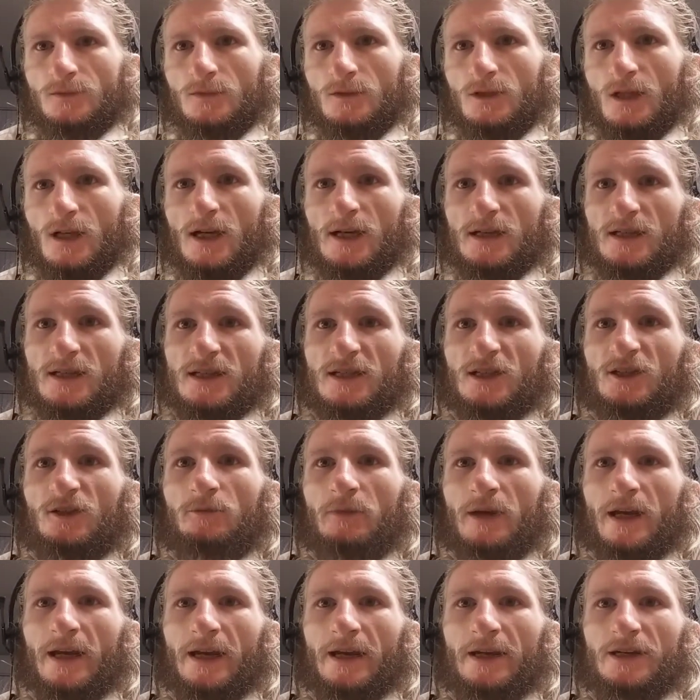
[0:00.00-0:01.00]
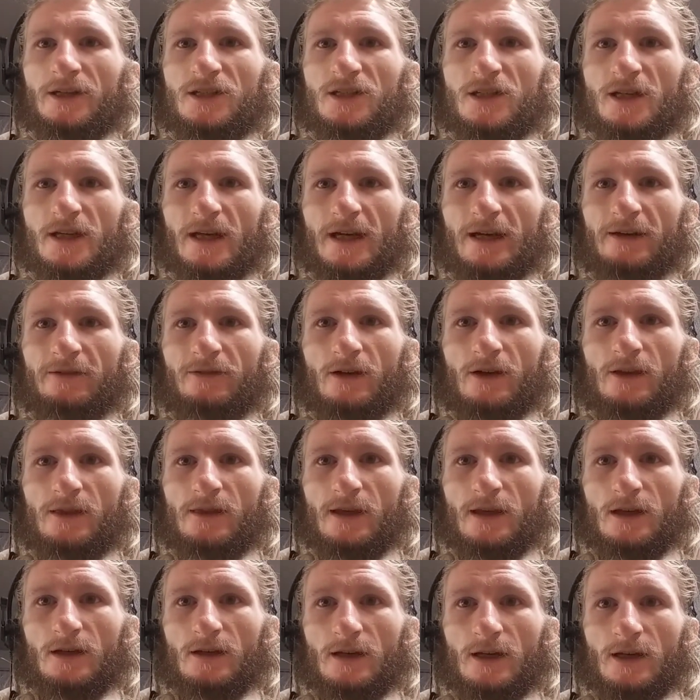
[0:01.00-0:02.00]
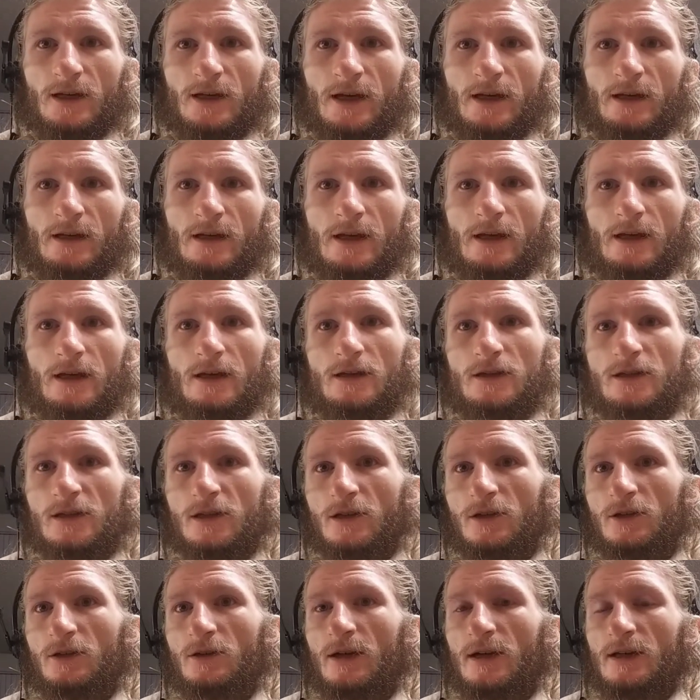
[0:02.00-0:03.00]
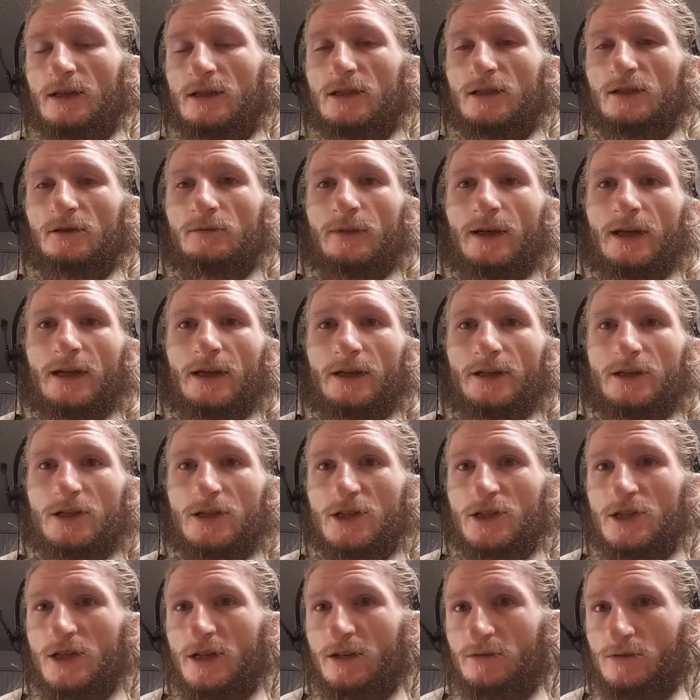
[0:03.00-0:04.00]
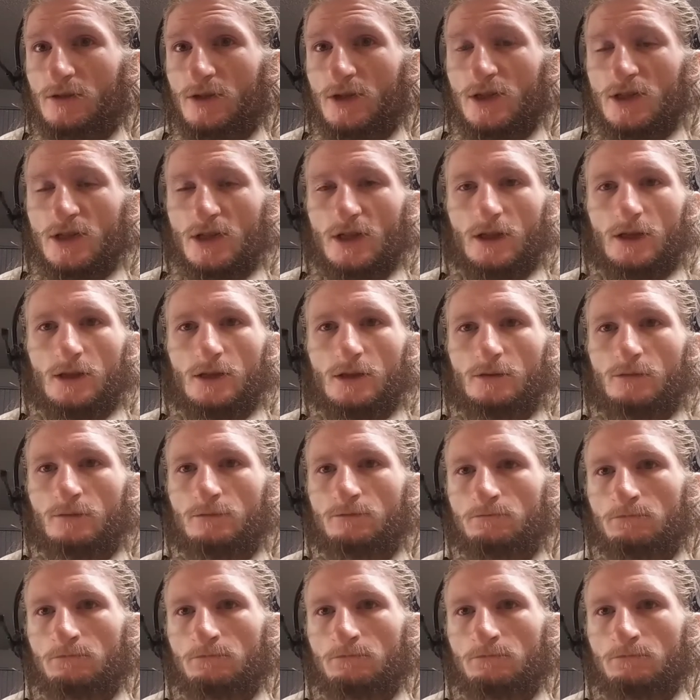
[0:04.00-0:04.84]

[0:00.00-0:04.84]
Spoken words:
I still managed to get everything done I needed to. I still managed to shovel snow,